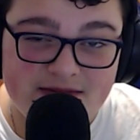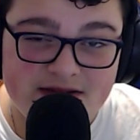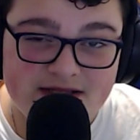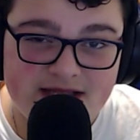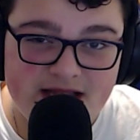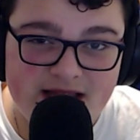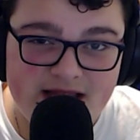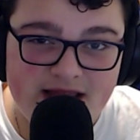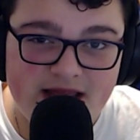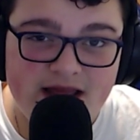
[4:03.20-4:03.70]
gonna
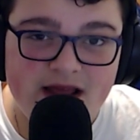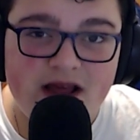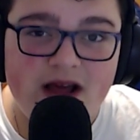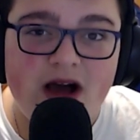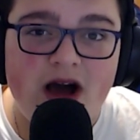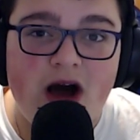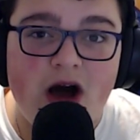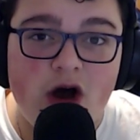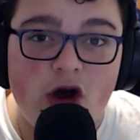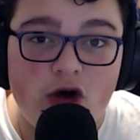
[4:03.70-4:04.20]
say
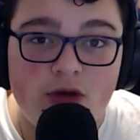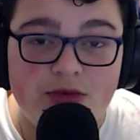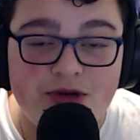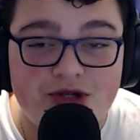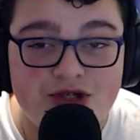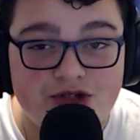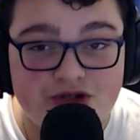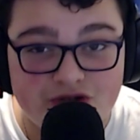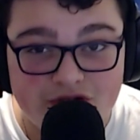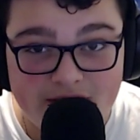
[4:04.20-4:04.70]
I will be
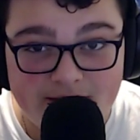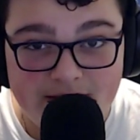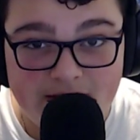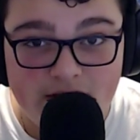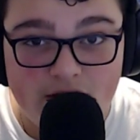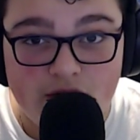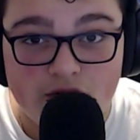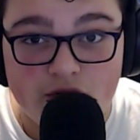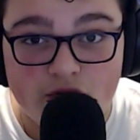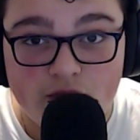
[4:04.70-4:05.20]

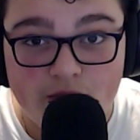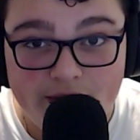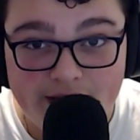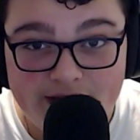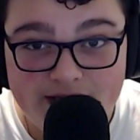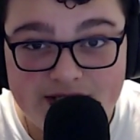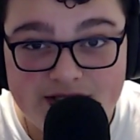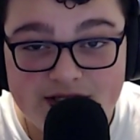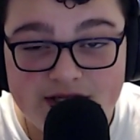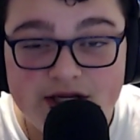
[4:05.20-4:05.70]
streaming on
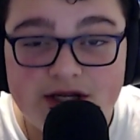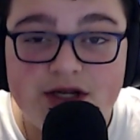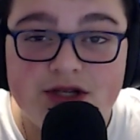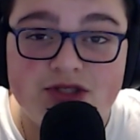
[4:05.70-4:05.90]
Twitch.